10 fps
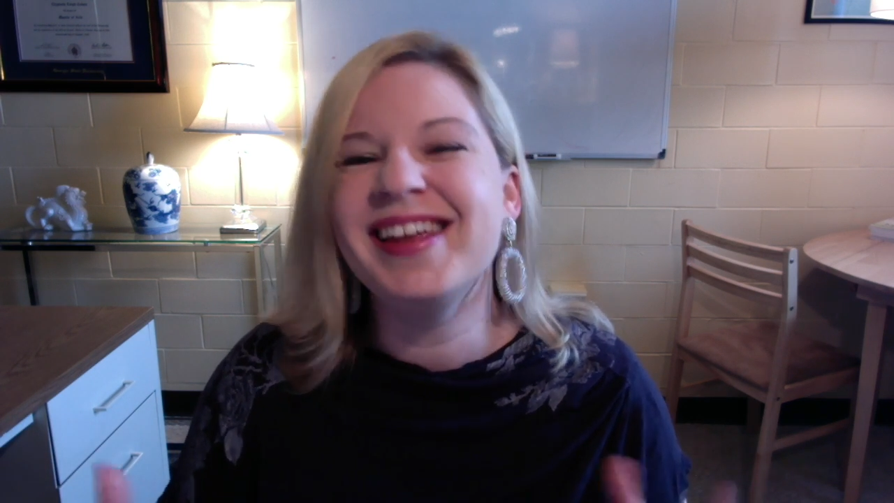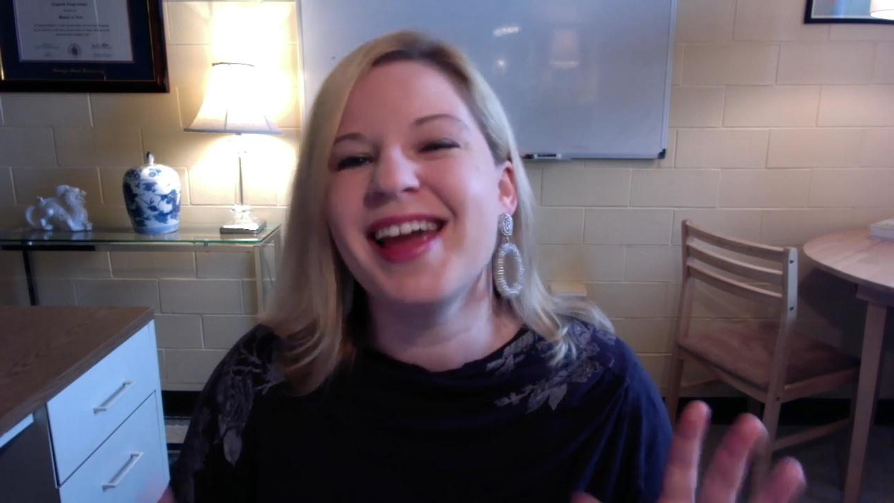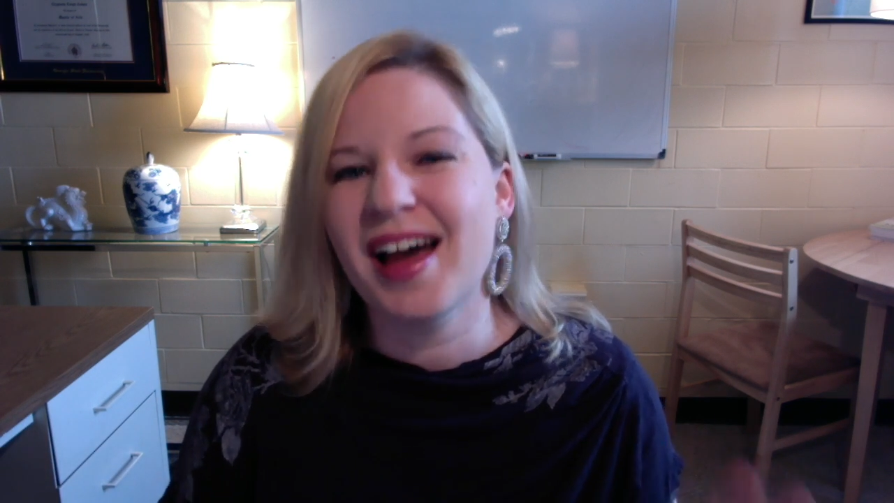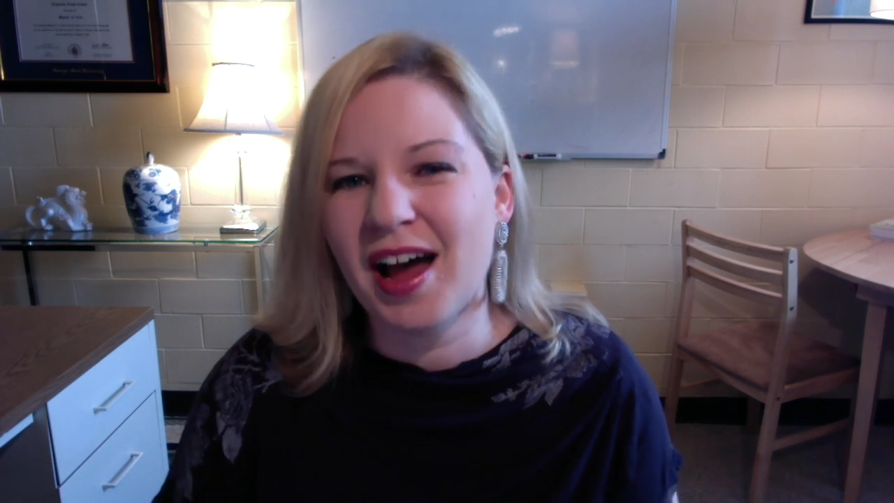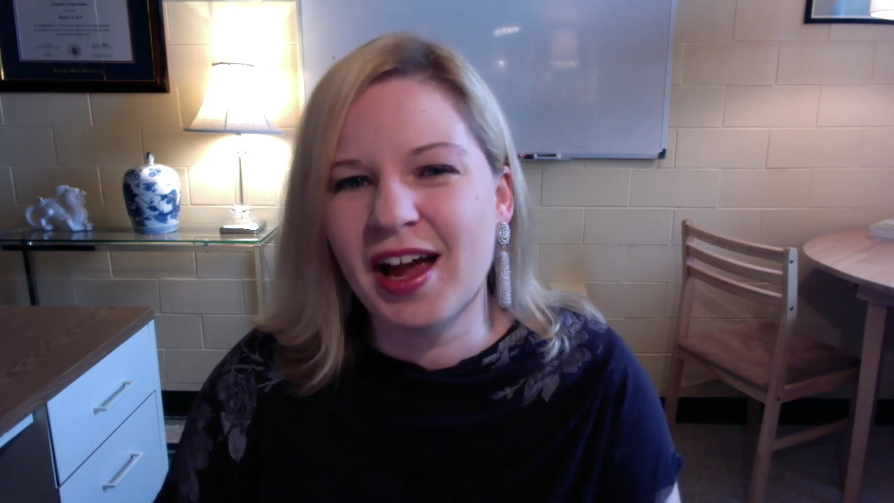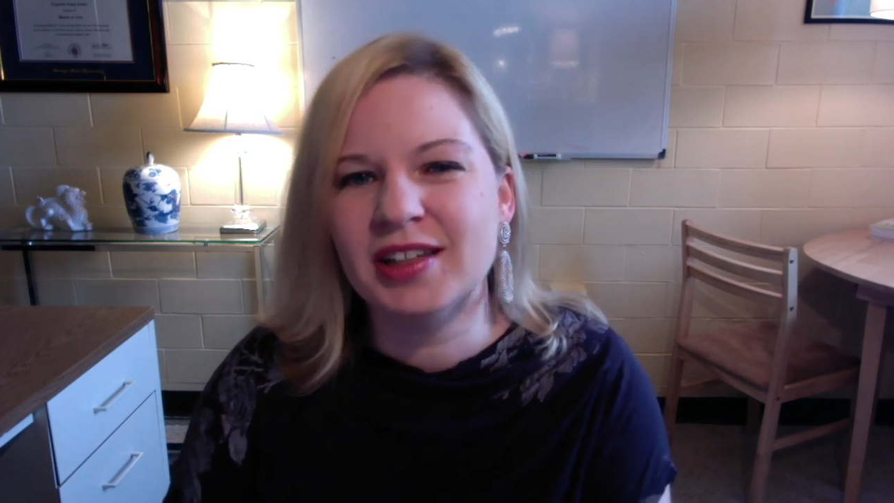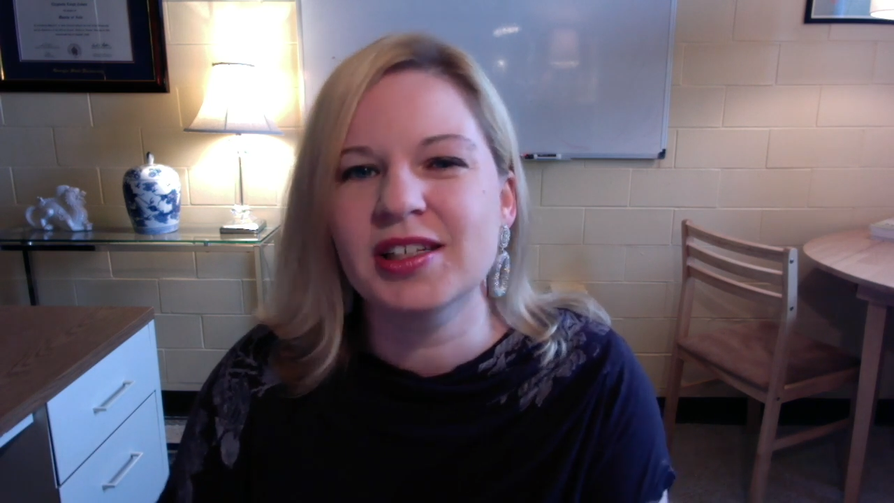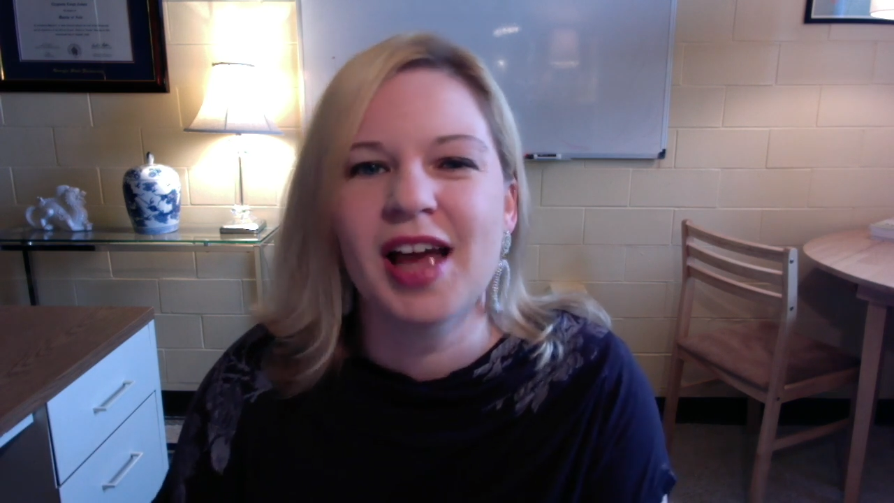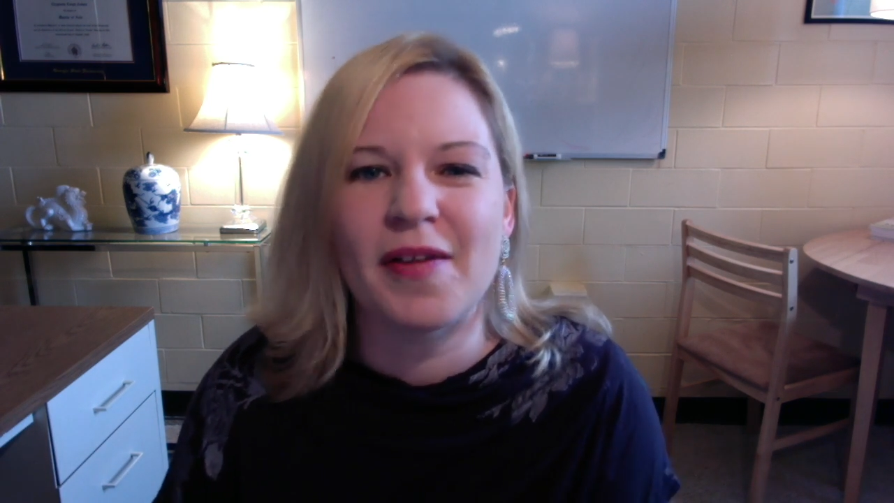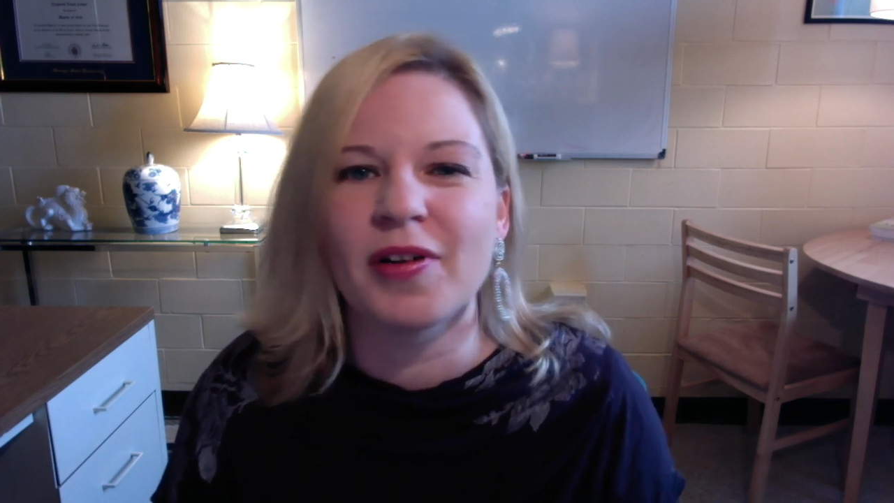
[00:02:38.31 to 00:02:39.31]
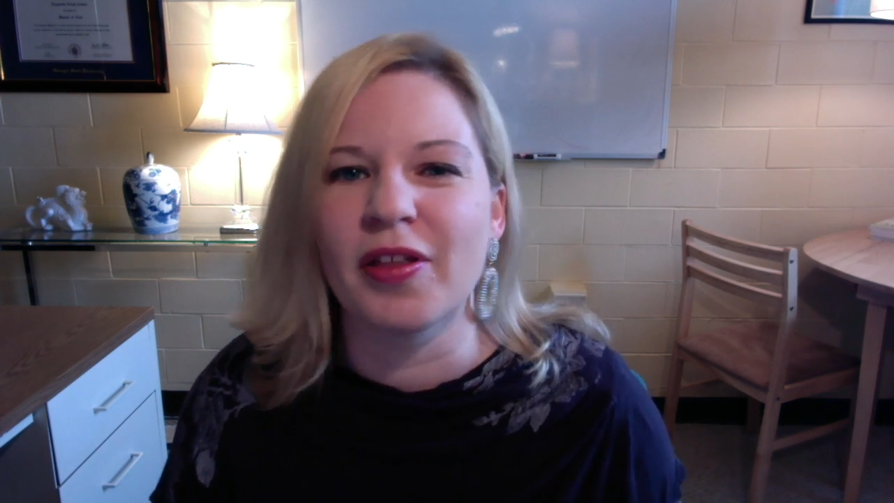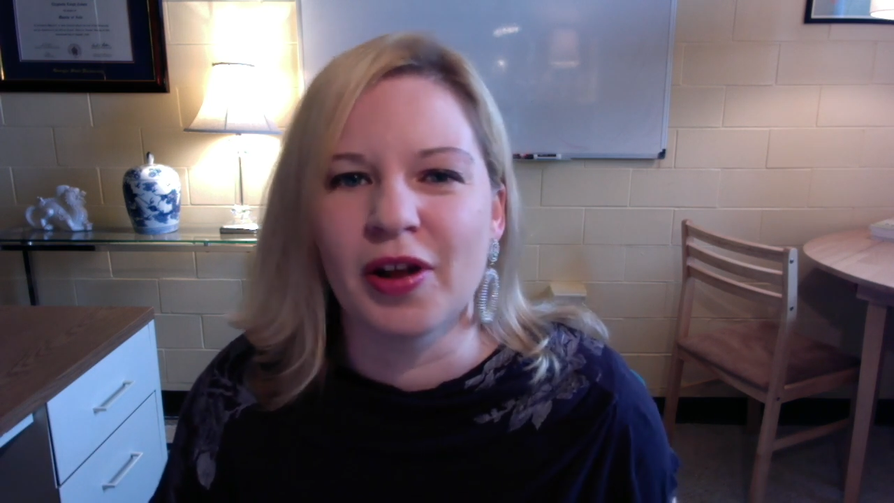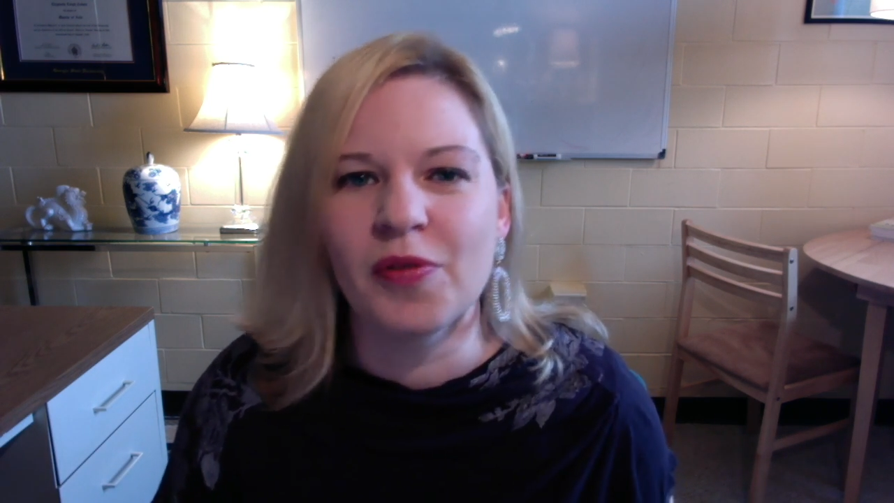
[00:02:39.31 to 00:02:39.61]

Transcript: yeah, I actually have it on there.